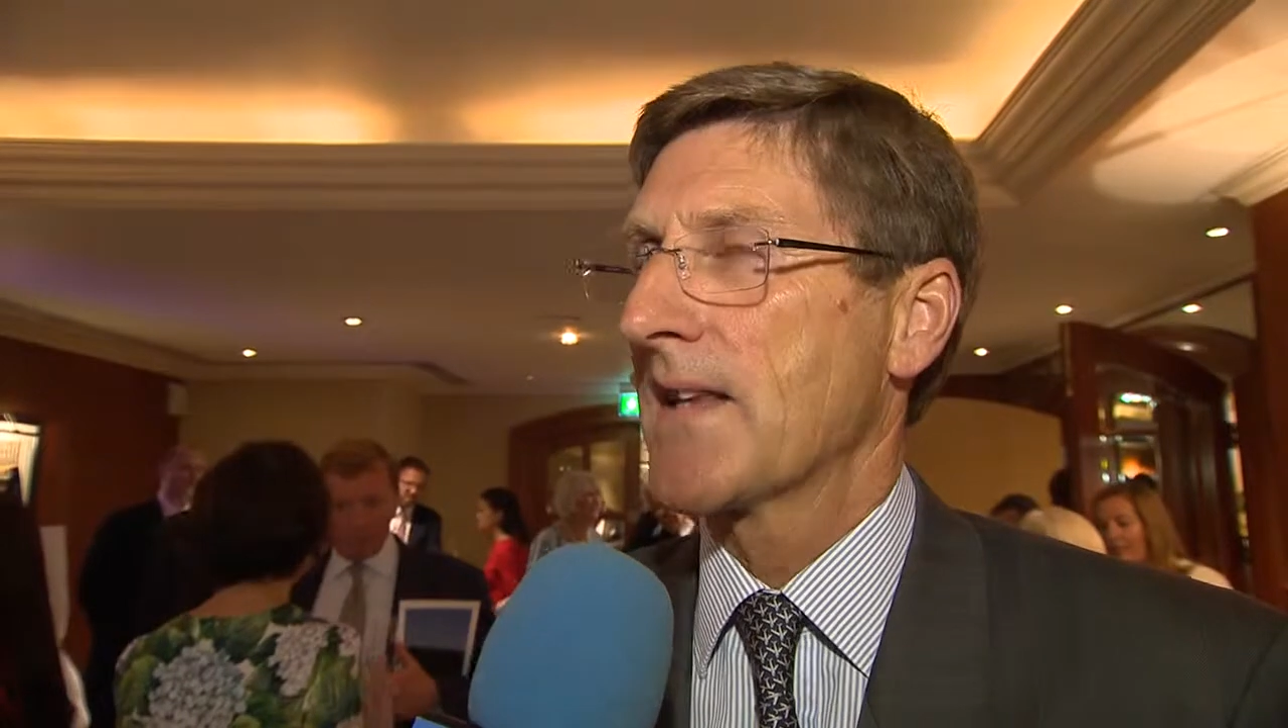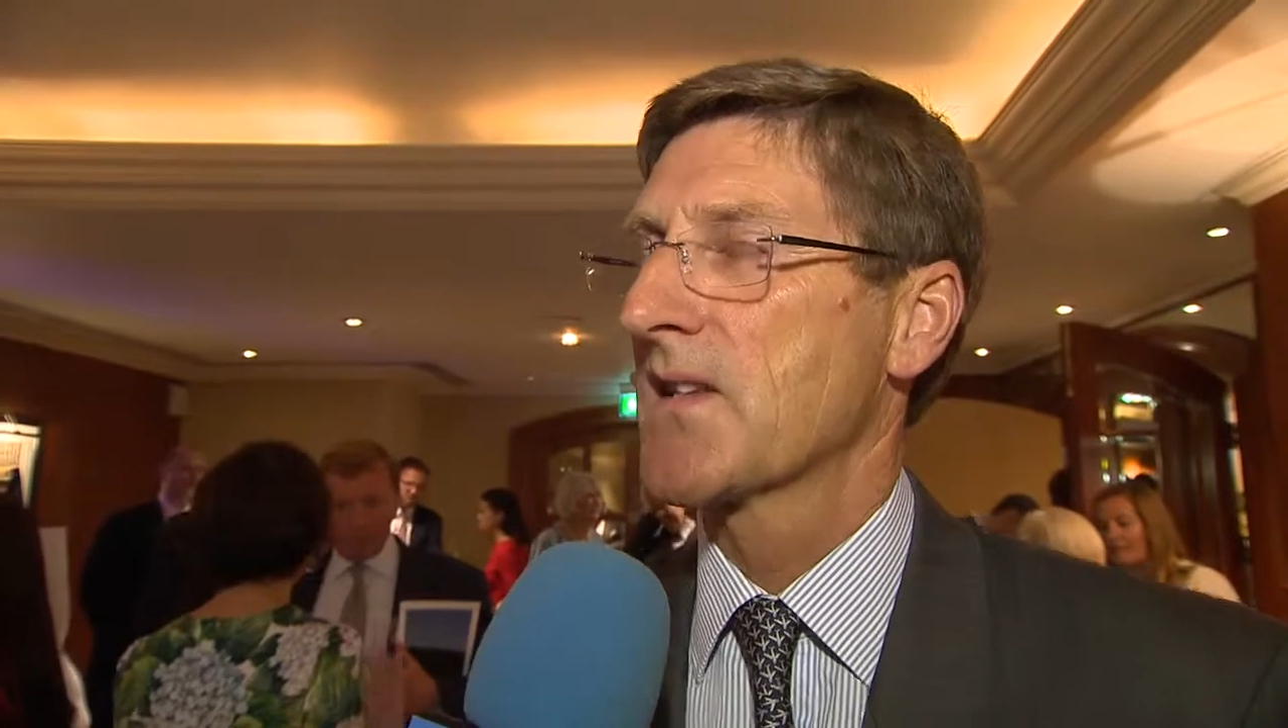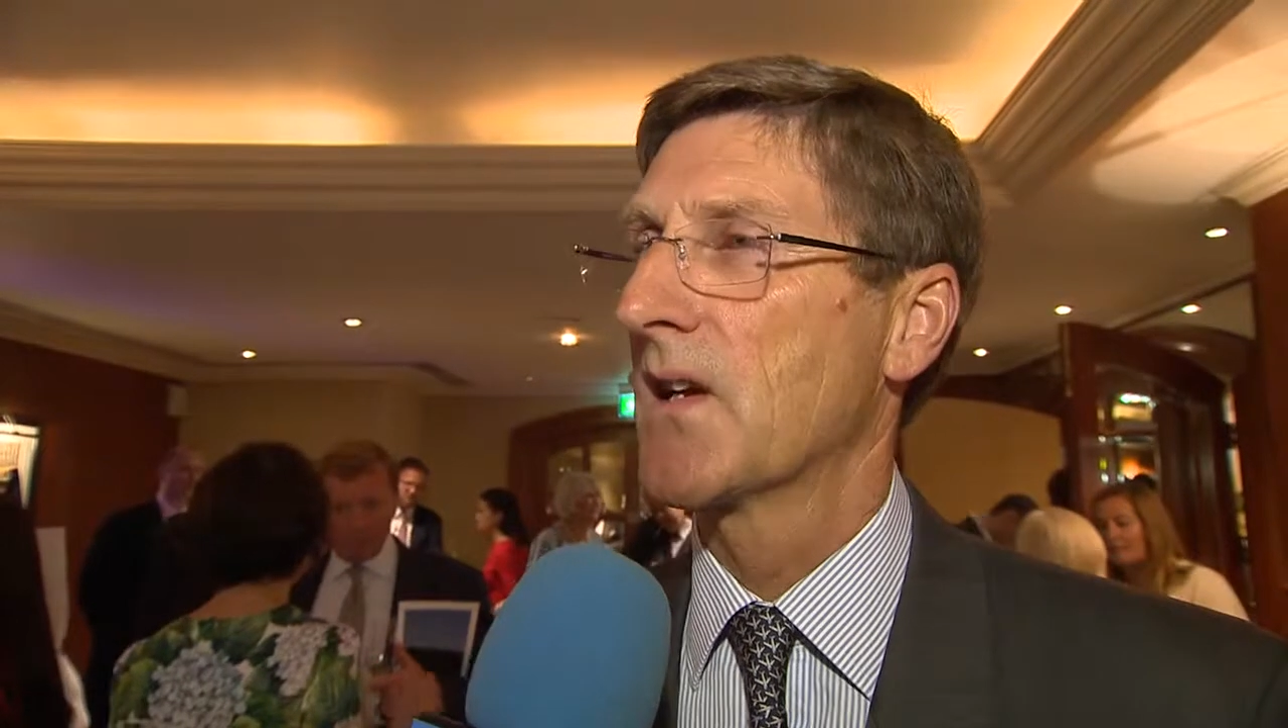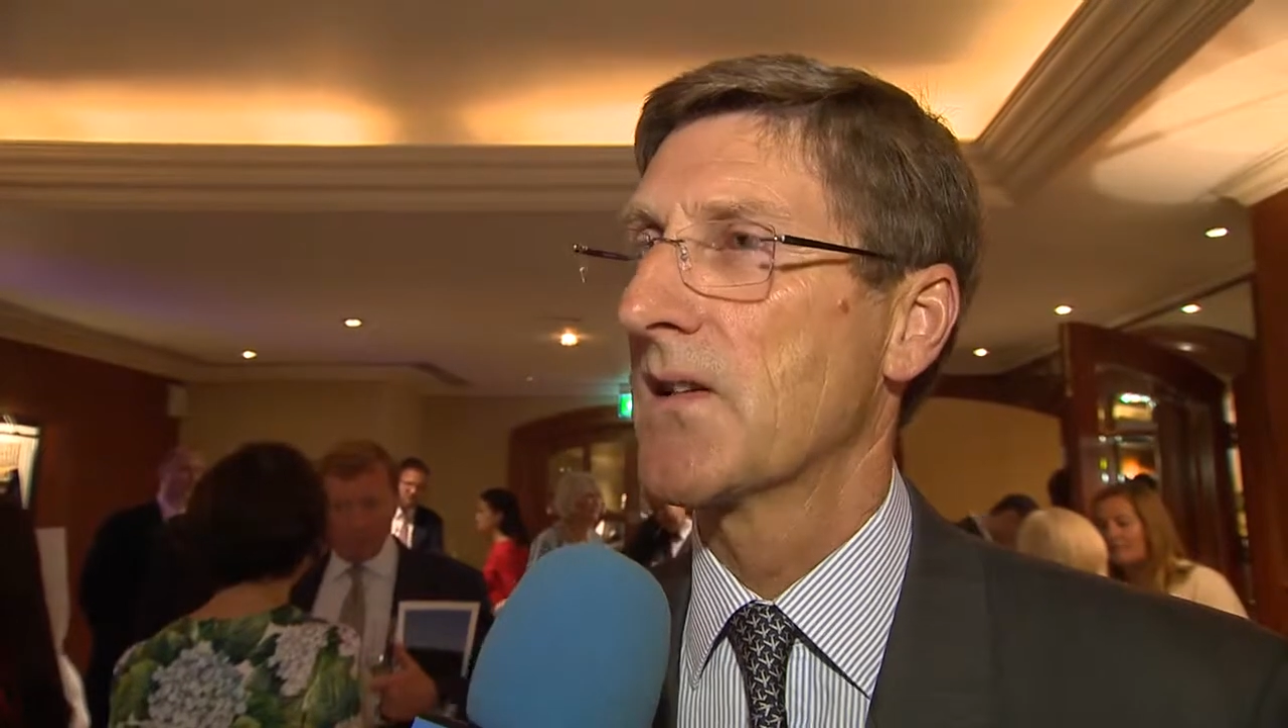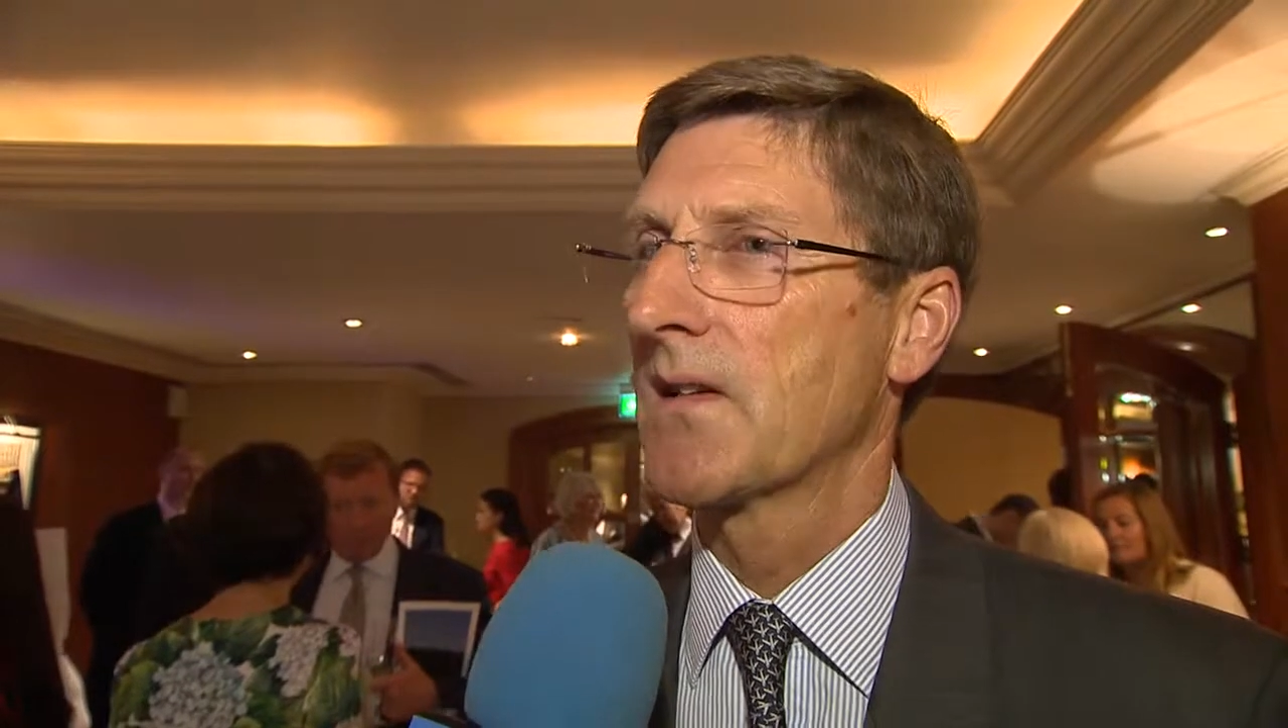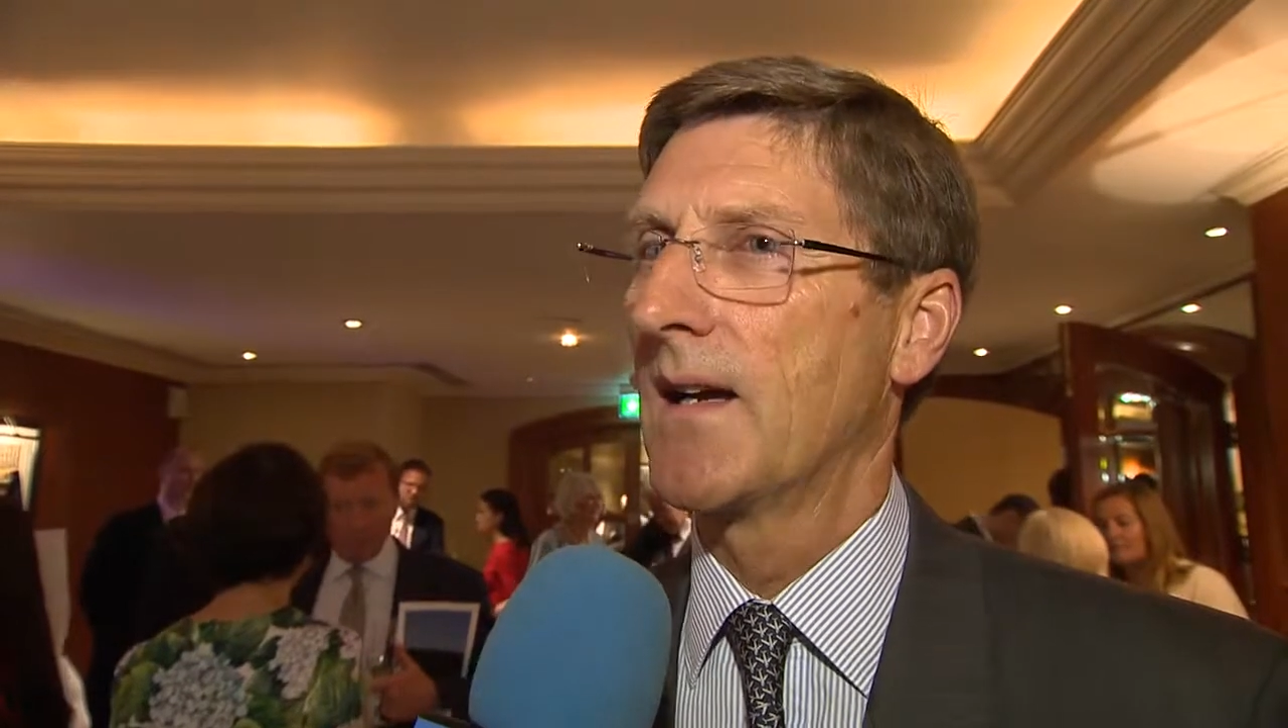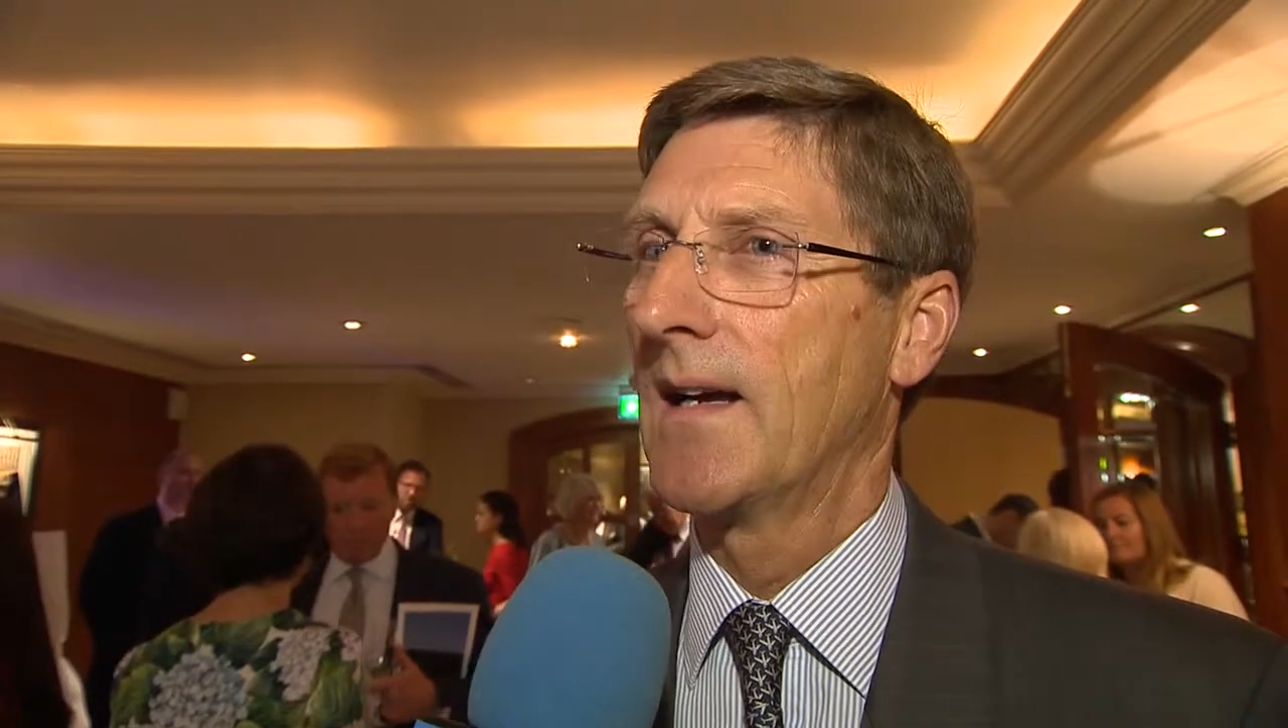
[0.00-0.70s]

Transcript: Ascot,